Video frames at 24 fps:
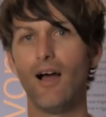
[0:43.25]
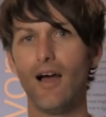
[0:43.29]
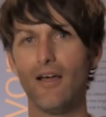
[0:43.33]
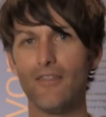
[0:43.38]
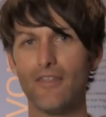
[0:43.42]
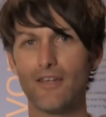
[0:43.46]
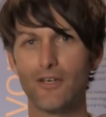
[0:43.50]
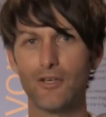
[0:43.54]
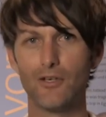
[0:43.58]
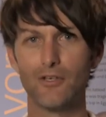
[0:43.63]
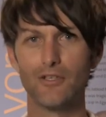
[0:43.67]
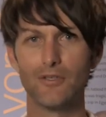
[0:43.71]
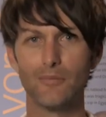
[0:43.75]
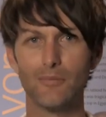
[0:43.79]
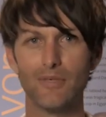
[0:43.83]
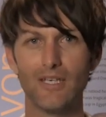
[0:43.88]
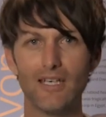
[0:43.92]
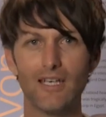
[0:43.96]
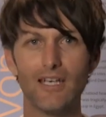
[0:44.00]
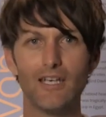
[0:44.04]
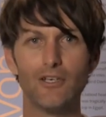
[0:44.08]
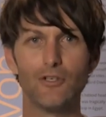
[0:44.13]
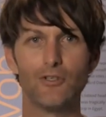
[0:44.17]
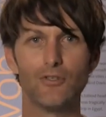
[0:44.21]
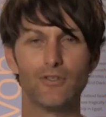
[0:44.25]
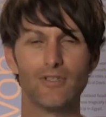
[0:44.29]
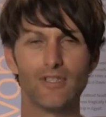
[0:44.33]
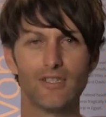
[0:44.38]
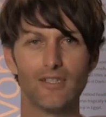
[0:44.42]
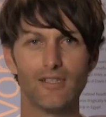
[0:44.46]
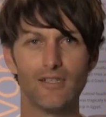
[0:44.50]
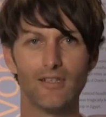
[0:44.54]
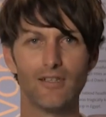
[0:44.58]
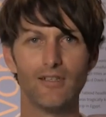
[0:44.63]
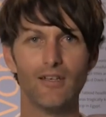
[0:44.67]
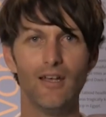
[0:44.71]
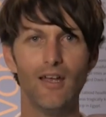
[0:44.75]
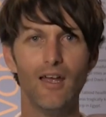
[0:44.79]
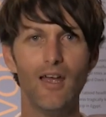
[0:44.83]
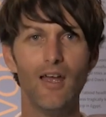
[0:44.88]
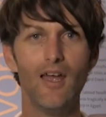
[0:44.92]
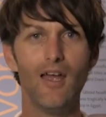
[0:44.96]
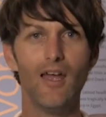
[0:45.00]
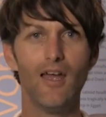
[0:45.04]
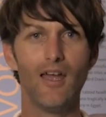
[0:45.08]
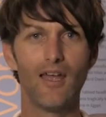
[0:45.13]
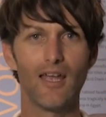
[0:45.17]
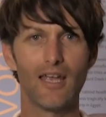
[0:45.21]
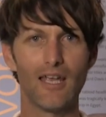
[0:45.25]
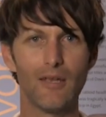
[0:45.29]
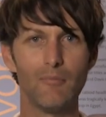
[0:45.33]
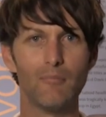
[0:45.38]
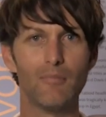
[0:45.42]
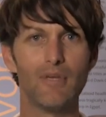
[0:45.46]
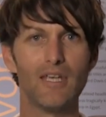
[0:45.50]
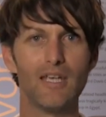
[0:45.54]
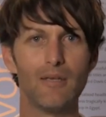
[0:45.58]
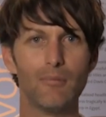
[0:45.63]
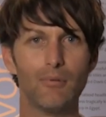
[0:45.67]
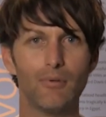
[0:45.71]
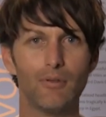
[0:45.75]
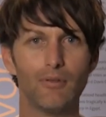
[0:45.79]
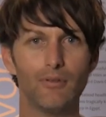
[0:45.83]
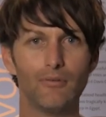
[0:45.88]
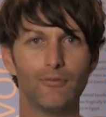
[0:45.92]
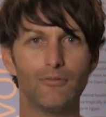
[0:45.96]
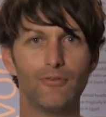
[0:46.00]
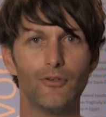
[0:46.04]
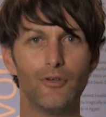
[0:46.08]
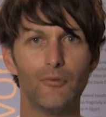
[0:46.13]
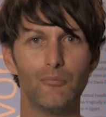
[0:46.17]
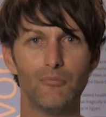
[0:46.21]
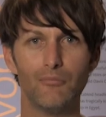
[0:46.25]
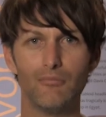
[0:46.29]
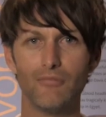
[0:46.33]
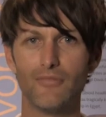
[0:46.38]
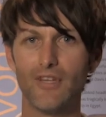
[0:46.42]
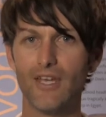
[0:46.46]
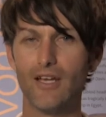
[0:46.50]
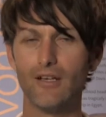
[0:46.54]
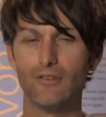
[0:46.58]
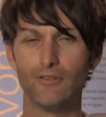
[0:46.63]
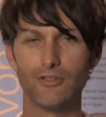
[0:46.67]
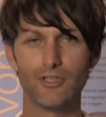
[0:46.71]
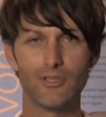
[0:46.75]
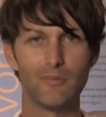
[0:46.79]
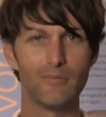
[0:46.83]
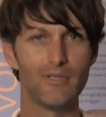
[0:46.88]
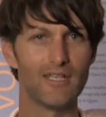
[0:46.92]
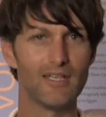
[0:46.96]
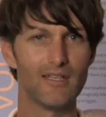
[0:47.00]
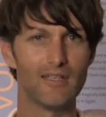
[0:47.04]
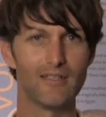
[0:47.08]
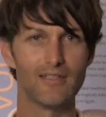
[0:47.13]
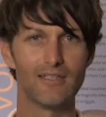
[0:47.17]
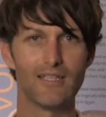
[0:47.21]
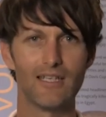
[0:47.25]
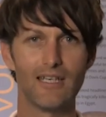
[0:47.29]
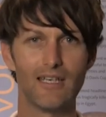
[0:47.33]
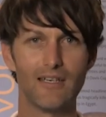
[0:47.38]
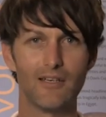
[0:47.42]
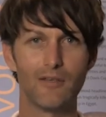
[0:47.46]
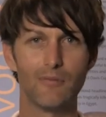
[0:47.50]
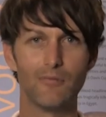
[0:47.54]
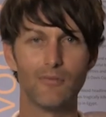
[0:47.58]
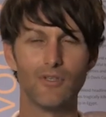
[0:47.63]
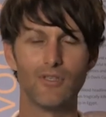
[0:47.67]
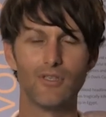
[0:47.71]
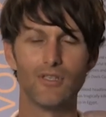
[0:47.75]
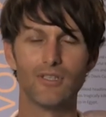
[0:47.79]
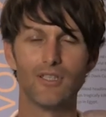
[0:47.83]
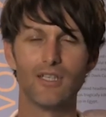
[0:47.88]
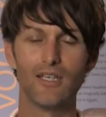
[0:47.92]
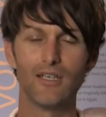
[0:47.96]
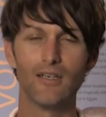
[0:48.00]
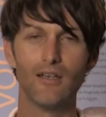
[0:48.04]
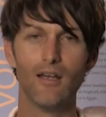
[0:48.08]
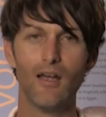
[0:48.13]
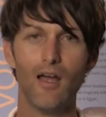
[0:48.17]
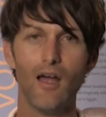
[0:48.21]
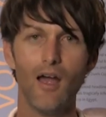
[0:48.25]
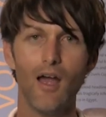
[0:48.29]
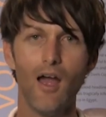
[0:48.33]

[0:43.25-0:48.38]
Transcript: Are they going to be interested in people from the LGBT community?